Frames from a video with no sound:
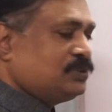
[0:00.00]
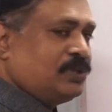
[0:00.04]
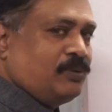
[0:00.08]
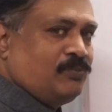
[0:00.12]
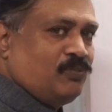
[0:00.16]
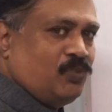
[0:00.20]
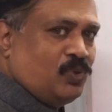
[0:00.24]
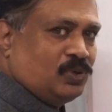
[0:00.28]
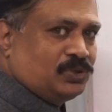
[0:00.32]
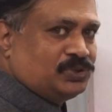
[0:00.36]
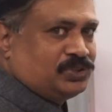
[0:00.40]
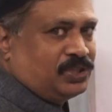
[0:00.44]

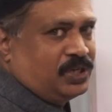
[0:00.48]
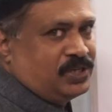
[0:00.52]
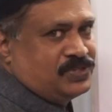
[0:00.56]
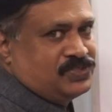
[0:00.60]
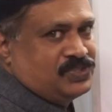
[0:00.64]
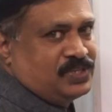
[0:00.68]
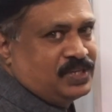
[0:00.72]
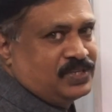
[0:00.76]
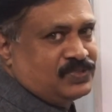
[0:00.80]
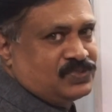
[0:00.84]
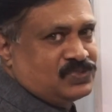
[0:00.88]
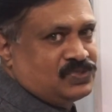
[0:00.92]
some more
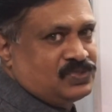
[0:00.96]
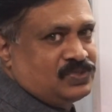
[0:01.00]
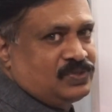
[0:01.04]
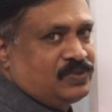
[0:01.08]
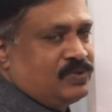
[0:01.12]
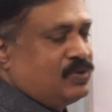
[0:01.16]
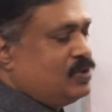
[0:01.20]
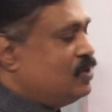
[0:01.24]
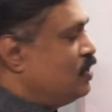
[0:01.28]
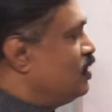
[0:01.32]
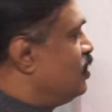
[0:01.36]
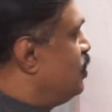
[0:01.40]
charges.
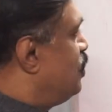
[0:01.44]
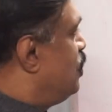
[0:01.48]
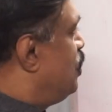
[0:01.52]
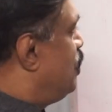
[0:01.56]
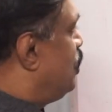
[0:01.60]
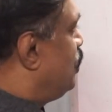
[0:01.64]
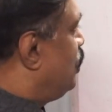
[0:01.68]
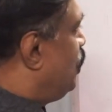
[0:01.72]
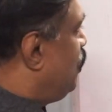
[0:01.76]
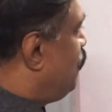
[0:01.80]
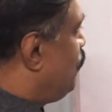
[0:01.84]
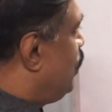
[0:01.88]

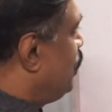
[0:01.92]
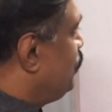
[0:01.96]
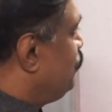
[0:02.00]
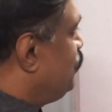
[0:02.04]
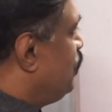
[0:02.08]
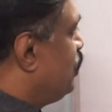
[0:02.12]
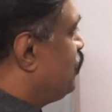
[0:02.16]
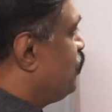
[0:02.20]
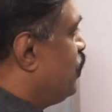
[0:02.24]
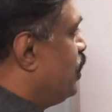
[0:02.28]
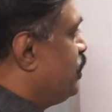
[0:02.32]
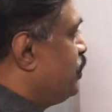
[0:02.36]
Now what
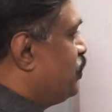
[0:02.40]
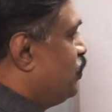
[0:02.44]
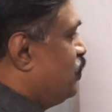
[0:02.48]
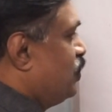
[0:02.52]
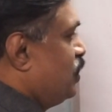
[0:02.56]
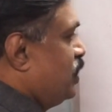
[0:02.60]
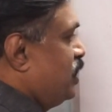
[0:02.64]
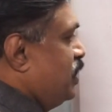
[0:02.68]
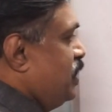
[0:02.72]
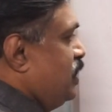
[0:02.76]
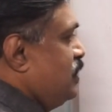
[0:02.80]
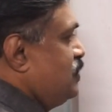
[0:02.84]
you are going to do
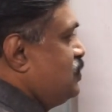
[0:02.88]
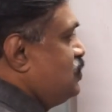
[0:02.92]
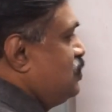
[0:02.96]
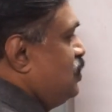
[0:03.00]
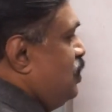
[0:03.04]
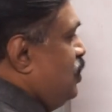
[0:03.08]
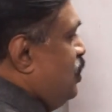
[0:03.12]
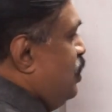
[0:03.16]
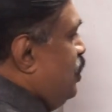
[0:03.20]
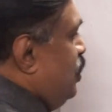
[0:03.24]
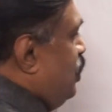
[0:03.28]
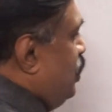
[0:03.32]
is,
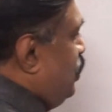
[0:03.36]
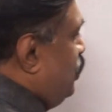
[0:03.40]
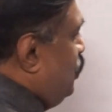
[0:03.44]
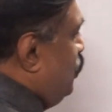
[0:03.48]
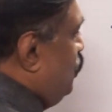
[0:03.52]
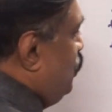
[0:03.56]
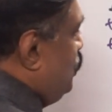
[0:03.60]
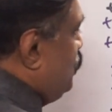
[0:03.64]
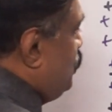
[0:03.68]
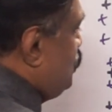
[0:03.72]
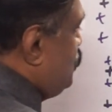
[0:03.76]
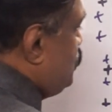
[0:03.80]

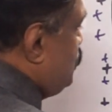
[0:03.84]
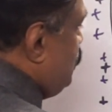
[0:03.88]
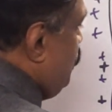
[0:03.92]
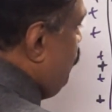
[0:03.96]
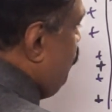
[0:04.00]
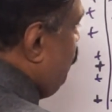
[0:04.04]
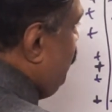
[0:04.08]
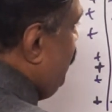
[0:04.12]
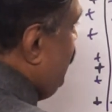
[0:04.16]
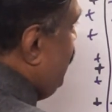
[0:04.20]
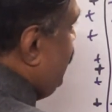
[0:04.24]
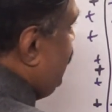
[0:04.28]
you
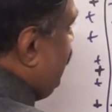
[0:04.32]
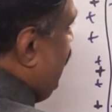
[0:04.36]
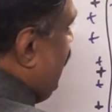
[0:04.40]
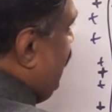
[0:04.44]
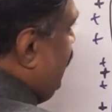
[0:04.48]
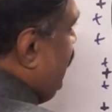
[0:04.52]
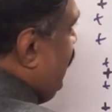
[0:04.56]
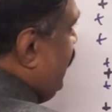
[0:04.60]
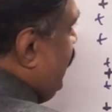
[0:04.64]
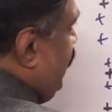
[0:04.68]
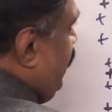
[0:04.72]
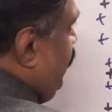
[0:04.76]
simply
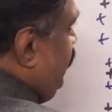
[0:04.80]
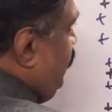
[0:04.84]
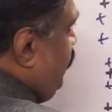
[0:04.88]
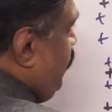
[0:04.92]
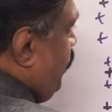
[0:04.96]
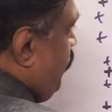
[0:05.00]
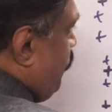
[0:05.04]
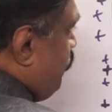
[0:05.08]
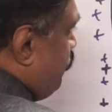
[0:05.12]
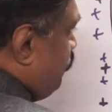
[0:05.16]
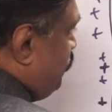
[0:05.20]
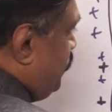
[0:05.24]

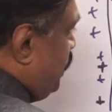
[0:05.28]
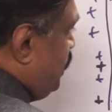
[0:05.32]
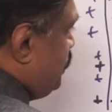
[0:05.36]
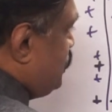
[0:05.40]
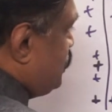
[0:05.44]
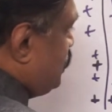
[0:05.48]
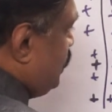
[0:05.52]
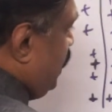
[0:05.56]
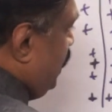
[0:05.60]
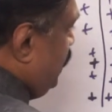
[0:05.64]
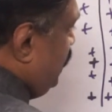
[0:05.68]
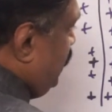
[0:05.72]
connect
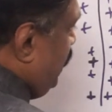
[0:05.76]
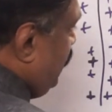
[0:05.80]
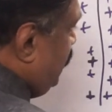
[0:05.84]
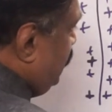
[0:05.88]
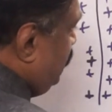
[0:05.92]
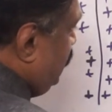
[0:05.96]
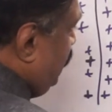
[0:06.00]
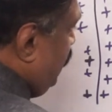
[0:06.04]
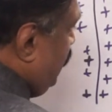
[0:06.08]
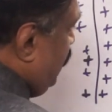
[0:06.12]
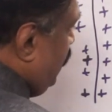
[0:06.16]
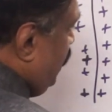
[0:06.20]
this
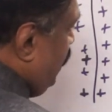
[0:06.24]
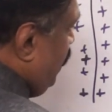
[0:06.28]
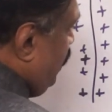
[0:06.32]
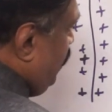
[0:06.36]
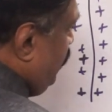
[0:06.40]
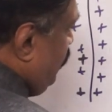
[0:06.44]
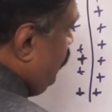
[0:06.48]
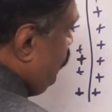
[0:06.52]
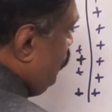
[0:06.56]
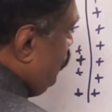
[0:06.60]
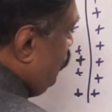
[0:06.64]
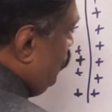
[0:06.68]

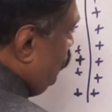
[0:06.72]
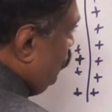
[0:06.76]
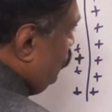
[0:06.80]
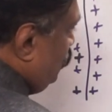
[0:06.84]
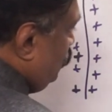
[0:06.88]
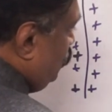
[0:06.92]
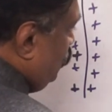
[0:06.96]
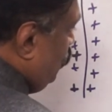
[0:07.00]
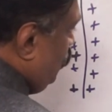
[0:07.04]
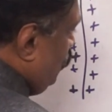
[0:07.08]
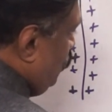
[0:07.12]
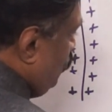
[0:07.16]
conductor
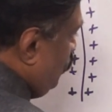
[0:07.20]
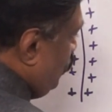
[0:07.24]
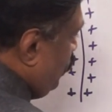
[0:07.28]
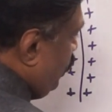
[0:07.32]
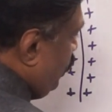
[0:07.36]
to